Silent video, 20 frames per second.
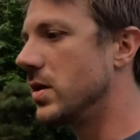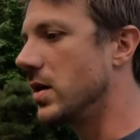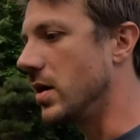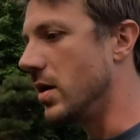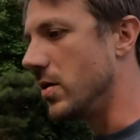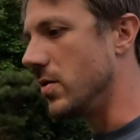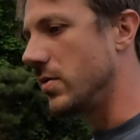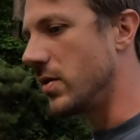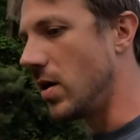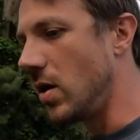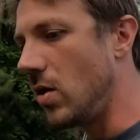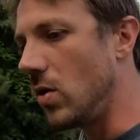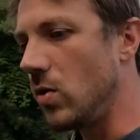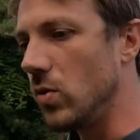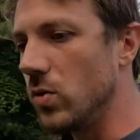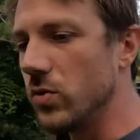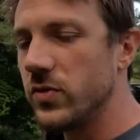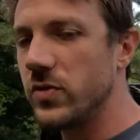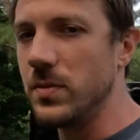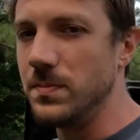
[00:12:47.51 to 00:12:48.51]
You know, the
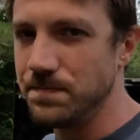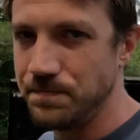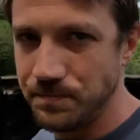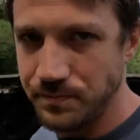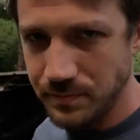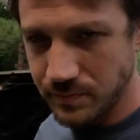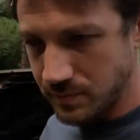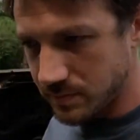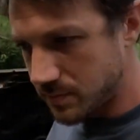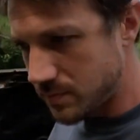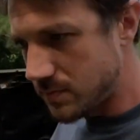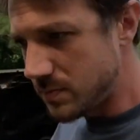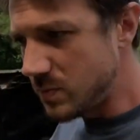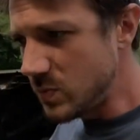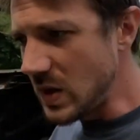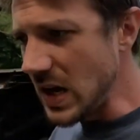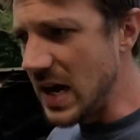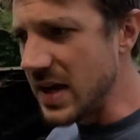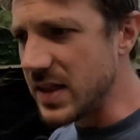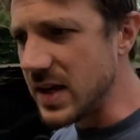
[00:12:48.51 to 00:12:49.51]
holes,
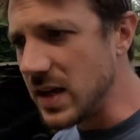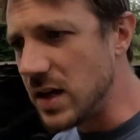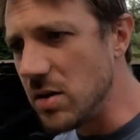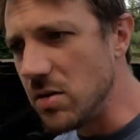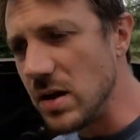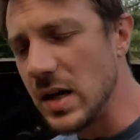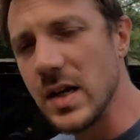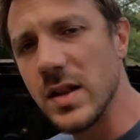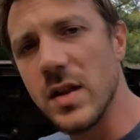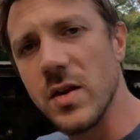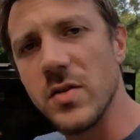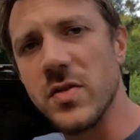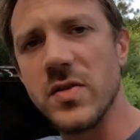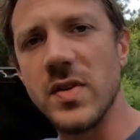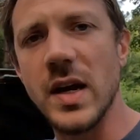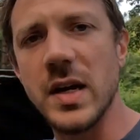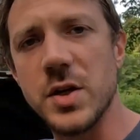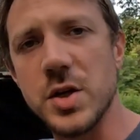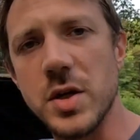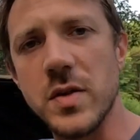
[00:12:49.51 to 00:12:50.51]
I think you can get those
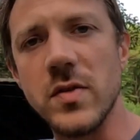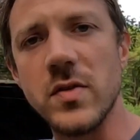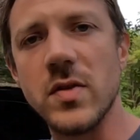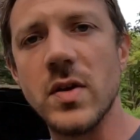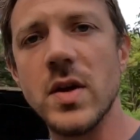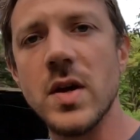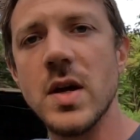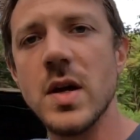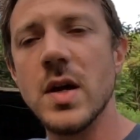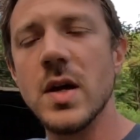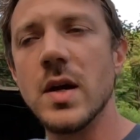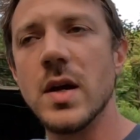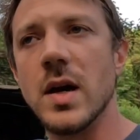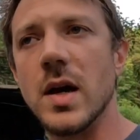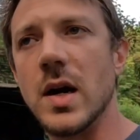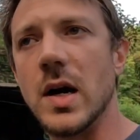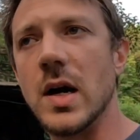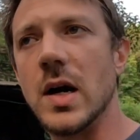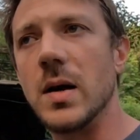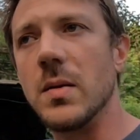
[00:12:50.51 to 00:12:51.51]
sections,
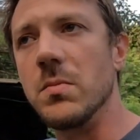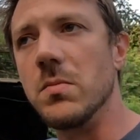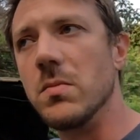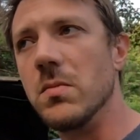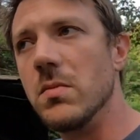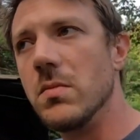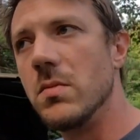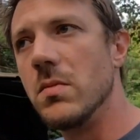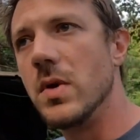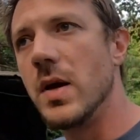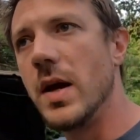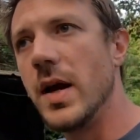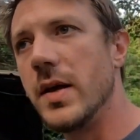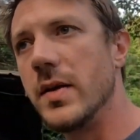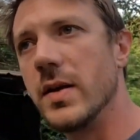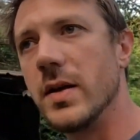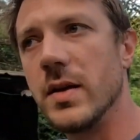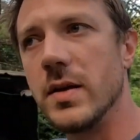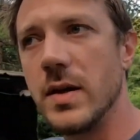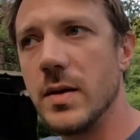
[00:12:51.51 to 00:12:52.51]
and
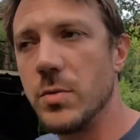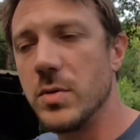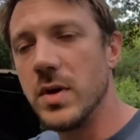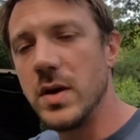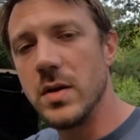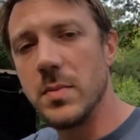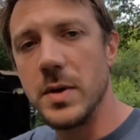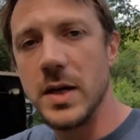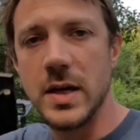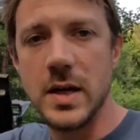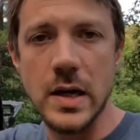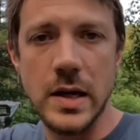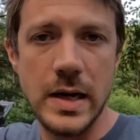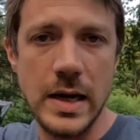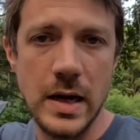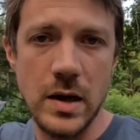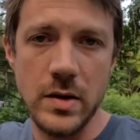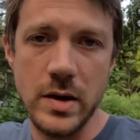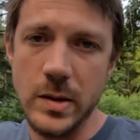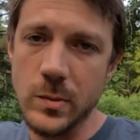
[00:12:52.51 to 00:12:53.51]
then it would need to be cut
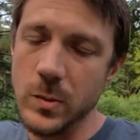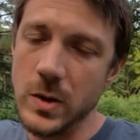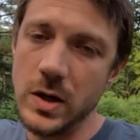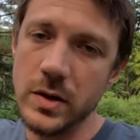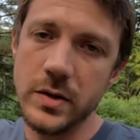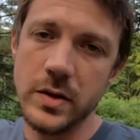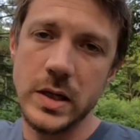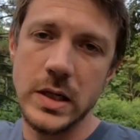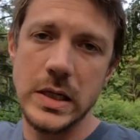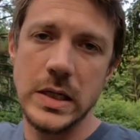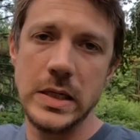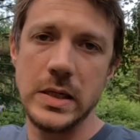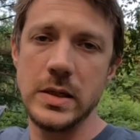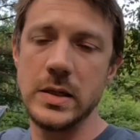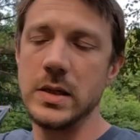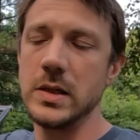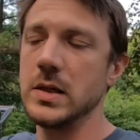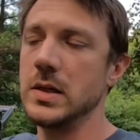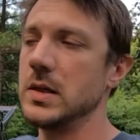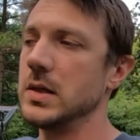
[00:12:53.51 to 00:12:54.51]
out and welded in.
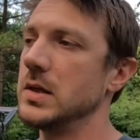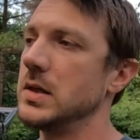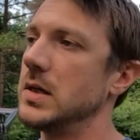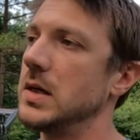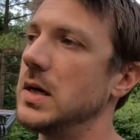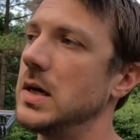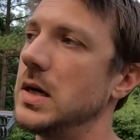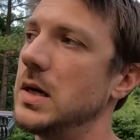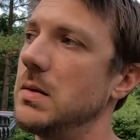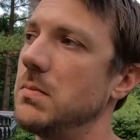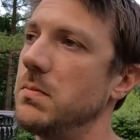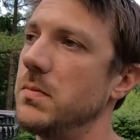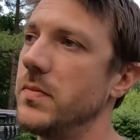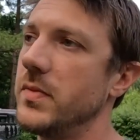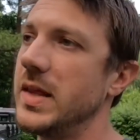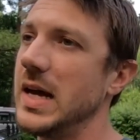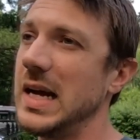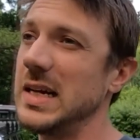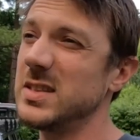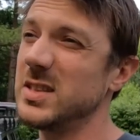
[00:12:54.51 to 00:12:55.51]

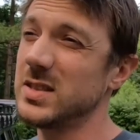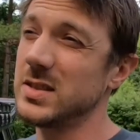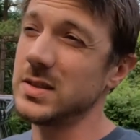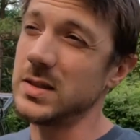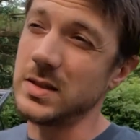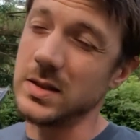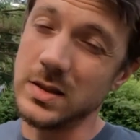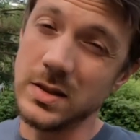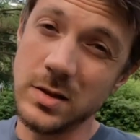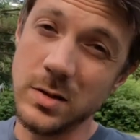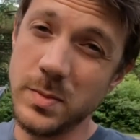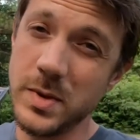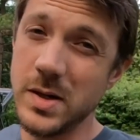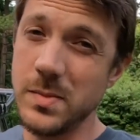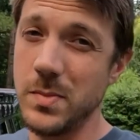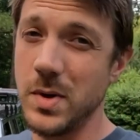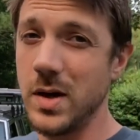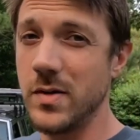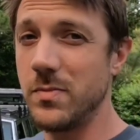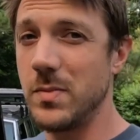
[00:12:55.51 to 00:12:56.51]
That's a little bit
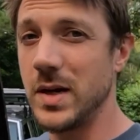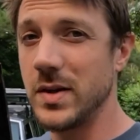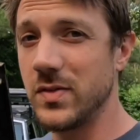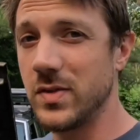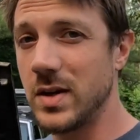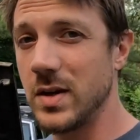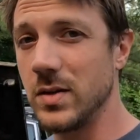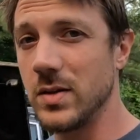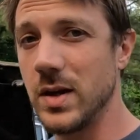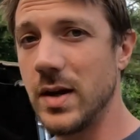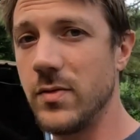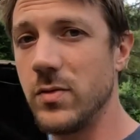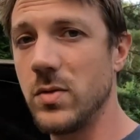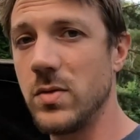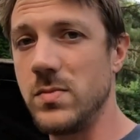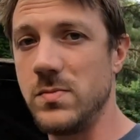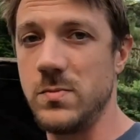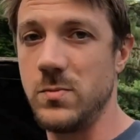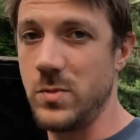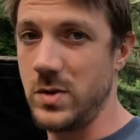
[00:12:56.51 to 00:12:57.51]
above my skill
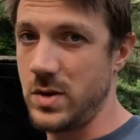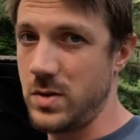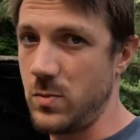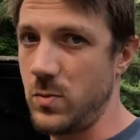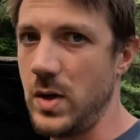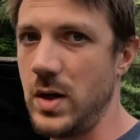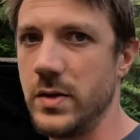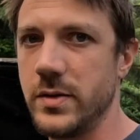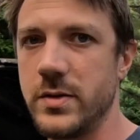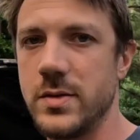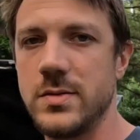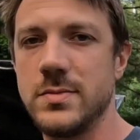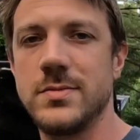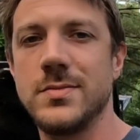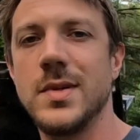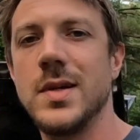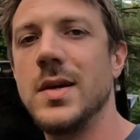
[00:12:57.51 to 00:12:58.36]
level with the welder.